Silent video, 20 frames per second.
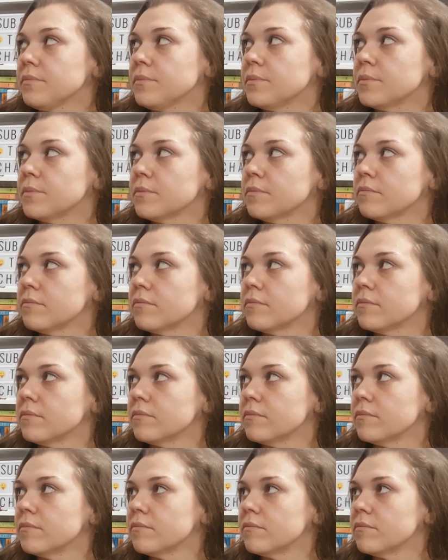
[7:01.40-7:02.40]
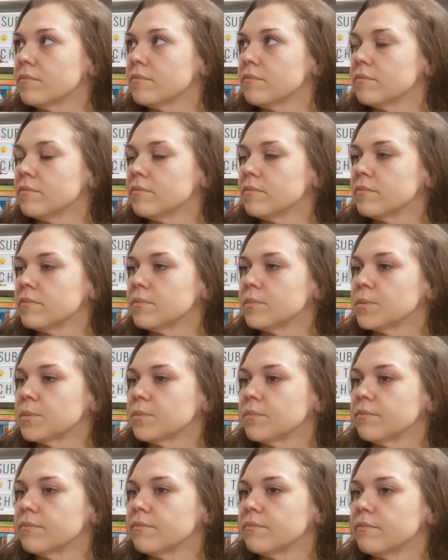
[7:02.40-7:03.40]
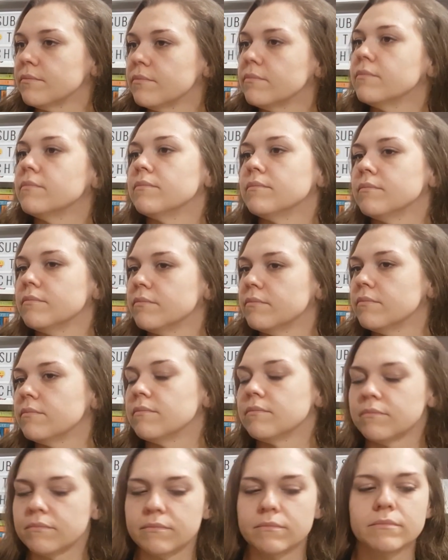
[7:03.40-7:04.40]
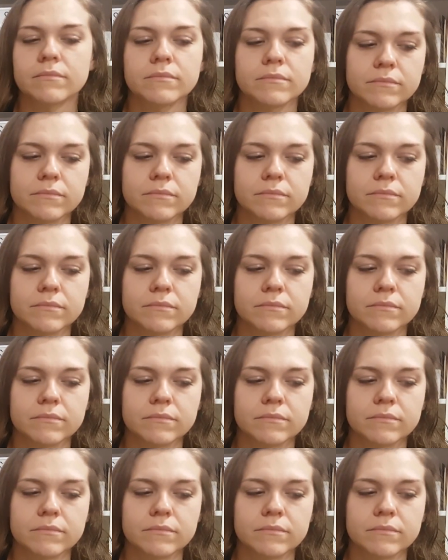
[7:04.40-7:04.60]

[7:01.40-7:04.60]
This person isn't speaking.